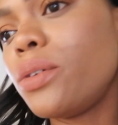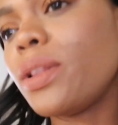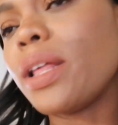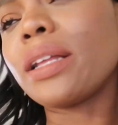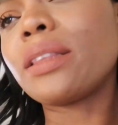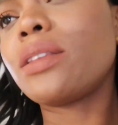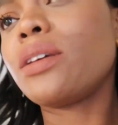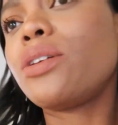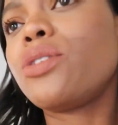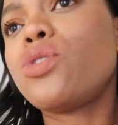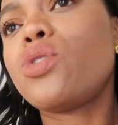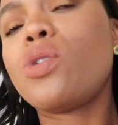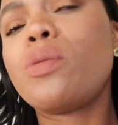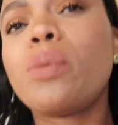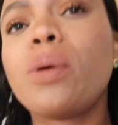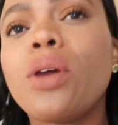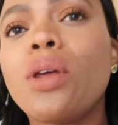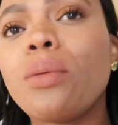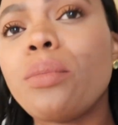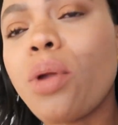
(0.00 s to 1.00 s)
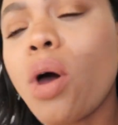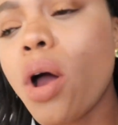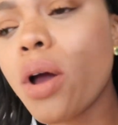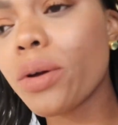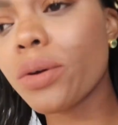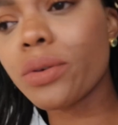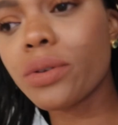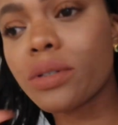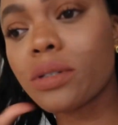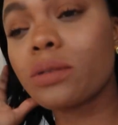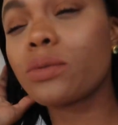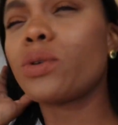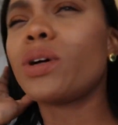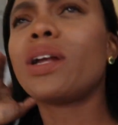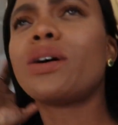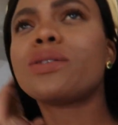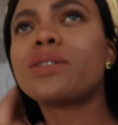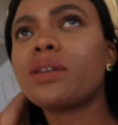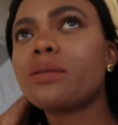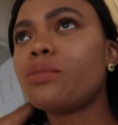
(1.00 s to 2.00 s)
like the European bloggers. Well,
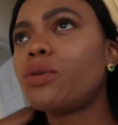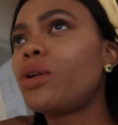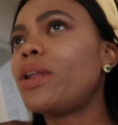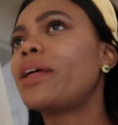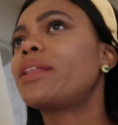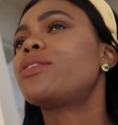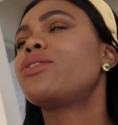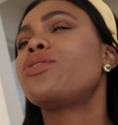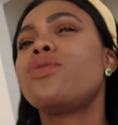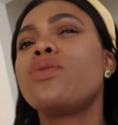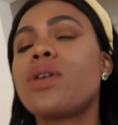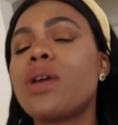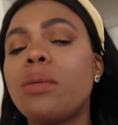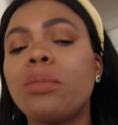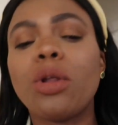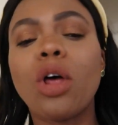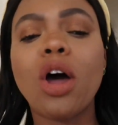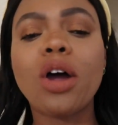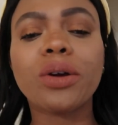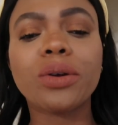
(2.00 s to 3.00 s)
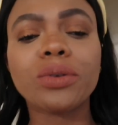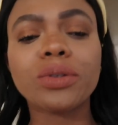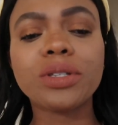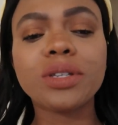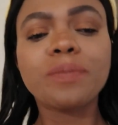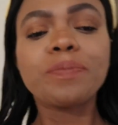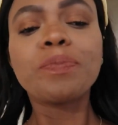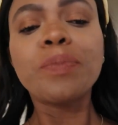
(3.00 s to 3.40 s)
I would say more like the UK bloggers.